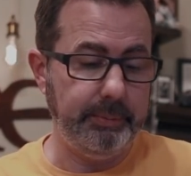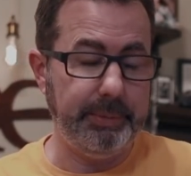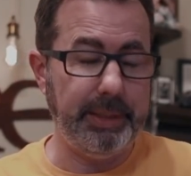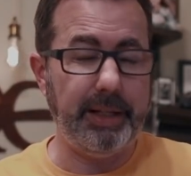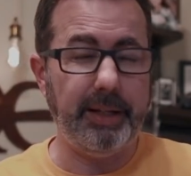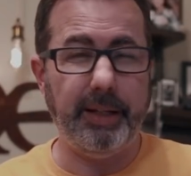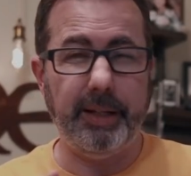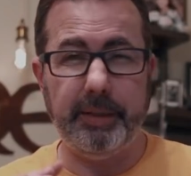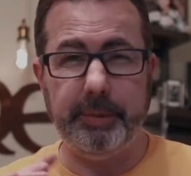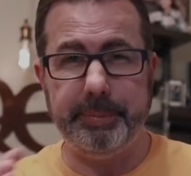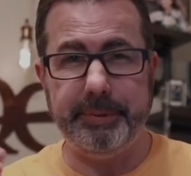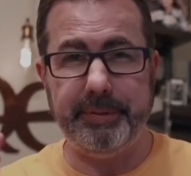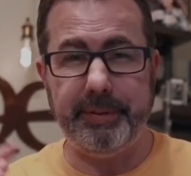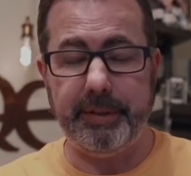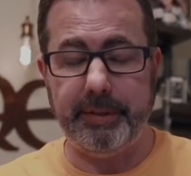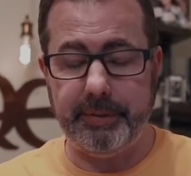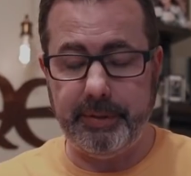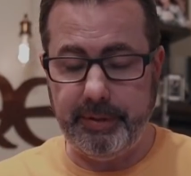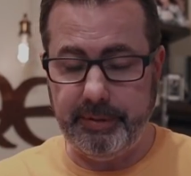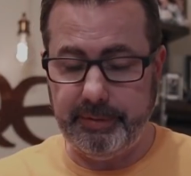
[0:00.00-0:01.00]
I'm not
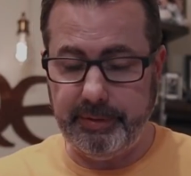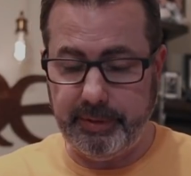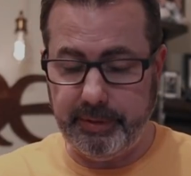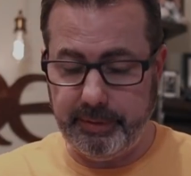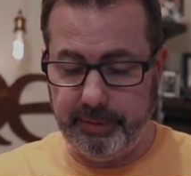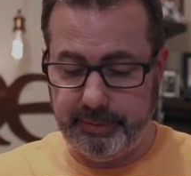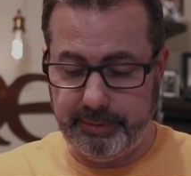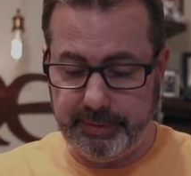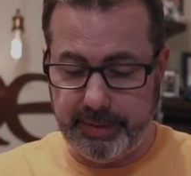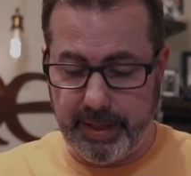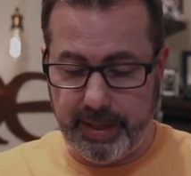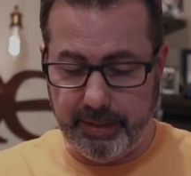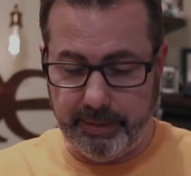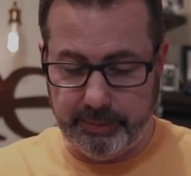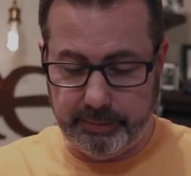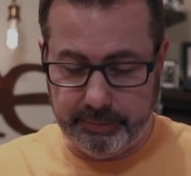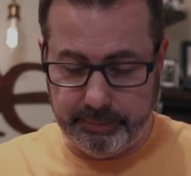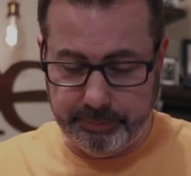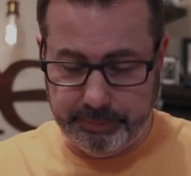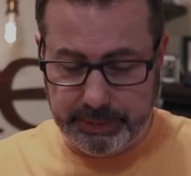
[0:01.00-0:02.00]
100% crazy on the
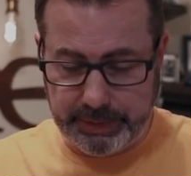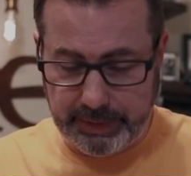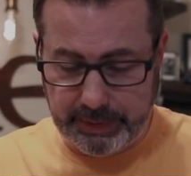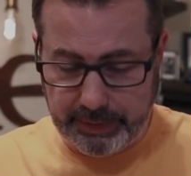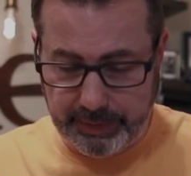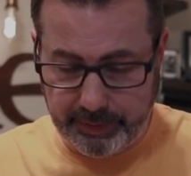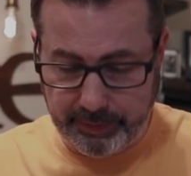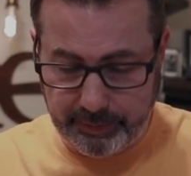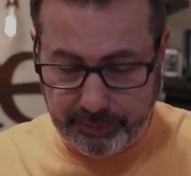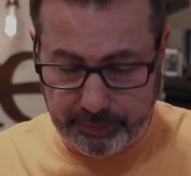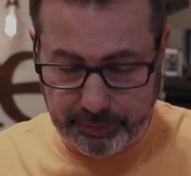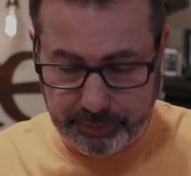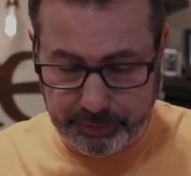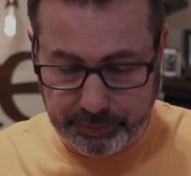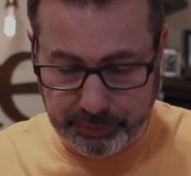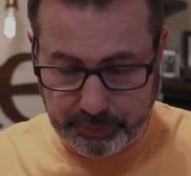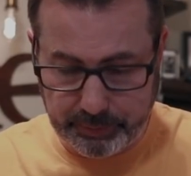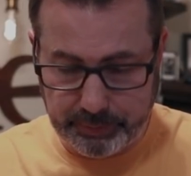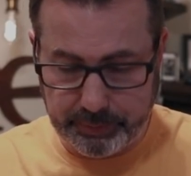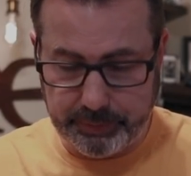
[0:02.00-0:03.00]
style, but I like the
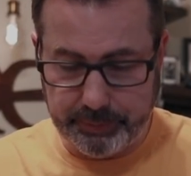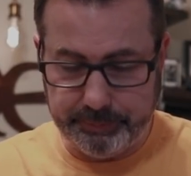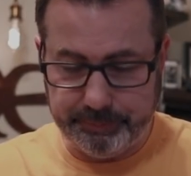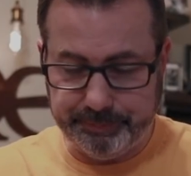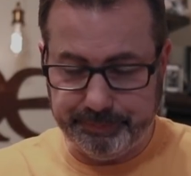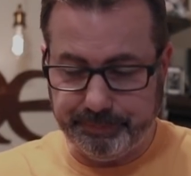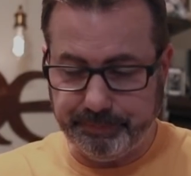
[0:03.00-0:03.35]
controller.